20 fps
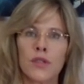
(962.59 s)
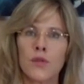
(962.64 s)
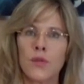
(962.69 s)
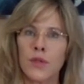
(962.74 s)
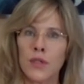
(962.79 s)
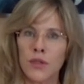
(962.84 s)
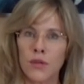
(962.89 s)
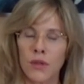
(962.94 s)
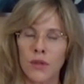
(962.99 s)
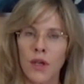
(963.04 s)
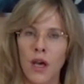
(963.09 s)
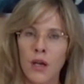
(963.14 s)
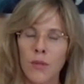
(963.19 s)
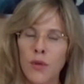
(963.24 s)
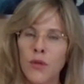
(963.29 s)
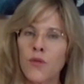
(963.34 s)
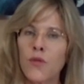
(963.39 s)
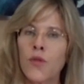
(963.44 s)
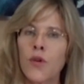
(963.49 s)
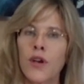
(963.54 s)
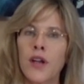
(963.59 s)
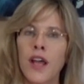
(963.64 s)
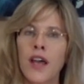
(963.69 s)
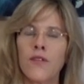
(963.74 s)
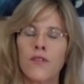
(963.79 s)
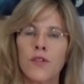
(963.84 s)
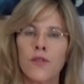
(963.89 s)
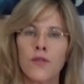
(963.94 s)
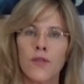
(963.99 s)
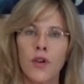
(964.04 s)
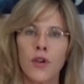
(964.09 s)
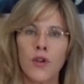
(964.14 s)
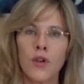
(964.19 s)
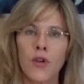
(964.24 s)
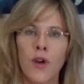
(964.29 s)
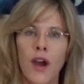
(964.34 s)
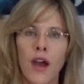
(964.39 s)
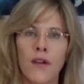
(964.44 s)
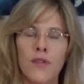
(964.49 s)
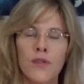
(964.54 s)
So we do a lot of before and after
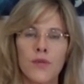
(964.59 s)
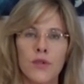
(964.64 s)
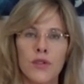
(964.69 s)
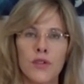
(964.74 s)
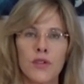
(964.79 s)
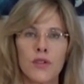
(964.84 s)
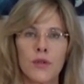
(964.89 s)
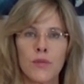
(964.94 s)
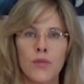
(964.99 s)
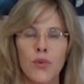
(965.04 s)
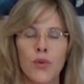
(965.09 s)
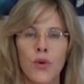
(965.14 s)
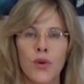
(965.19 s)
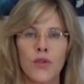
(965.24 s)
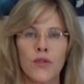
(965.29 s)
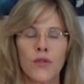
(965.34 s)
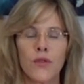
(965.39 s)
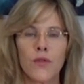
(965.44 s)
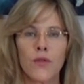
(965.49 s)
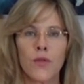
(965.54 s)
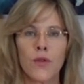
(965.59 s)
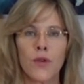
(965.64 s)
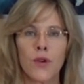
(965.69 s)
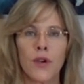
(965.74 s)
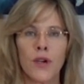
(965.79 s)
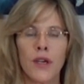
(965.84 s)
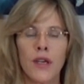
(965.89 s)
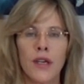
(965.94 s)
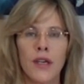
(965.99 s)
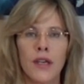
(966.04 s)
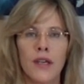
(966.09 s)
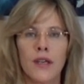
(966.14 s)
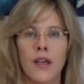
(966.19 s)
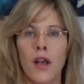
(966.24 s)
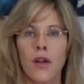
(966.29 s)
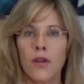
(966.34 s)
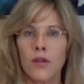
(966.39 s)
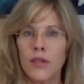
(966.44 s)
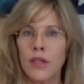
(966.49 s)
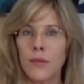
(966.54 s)
photographs, which is important for
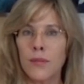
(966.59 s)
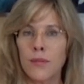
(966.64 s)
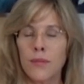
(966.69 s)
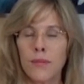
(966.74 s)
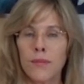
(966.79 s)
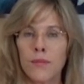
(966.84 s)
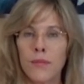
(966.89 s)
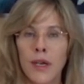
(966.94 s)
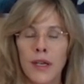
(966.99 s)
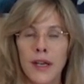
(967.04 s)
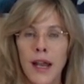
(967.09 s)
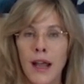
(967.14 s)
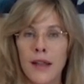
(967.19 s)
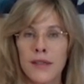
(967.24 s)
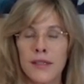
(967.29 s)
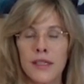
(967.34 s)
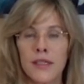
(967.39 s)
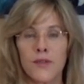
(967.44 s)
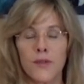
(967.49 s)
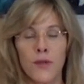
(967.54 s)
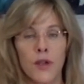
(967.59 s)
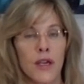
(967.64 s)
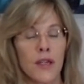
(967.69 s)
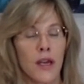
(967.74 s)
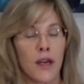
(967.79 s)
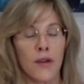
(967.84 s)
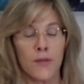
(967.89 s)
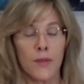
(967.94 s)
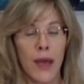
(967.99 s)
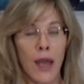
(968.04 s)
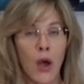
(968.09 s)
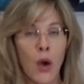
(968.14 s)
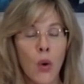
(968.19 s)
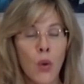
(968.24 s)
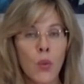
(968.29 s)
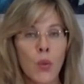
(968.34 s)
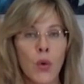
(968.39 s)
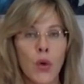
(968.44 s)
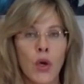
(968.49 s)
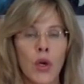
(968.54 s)
not only analysis of my
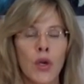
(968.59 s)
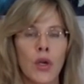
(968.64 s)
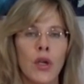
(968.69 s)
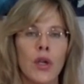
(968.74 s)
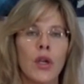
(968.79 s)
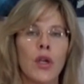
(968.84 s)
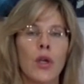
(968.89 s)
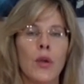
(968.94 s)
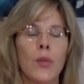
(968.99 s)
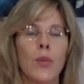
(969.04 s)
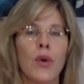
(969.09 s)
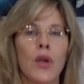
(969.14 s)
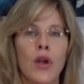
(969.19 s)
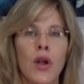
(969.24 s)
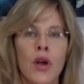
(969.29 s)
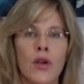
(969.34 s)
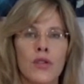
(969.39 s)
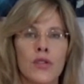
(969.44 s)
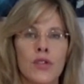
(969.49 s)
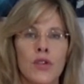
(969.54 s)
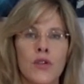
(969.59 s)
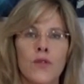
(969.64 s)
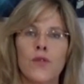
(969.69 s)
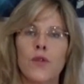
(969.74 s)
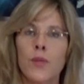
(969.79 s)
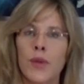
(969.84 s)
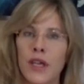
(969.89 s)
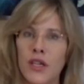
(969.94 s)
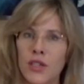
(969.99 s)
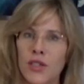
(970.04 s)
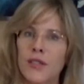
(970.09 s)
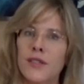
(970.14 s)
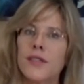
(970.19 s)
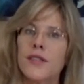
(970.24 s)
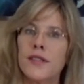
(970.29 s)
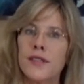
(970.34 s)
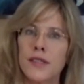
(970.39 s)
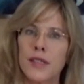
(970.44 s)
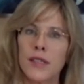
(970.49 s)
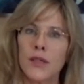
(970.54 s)
own work, but also for patients
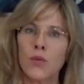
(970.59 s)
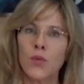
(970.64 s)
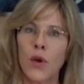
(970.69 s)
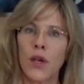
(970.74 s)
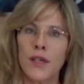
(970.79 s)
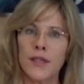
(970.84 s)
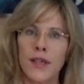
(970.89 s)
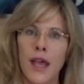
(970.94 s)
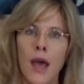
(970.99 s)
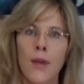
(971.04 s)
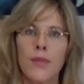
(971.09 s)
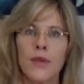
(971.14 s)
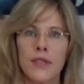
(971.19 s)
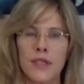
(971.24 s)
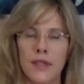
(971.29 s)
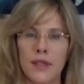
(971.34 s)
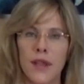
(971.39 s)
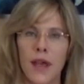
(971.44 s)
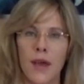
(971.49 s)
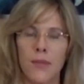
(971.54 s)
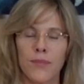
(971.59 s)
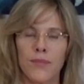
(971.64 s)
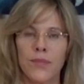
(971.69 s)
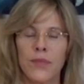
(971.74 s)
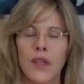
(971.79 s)
to see what has happened to them.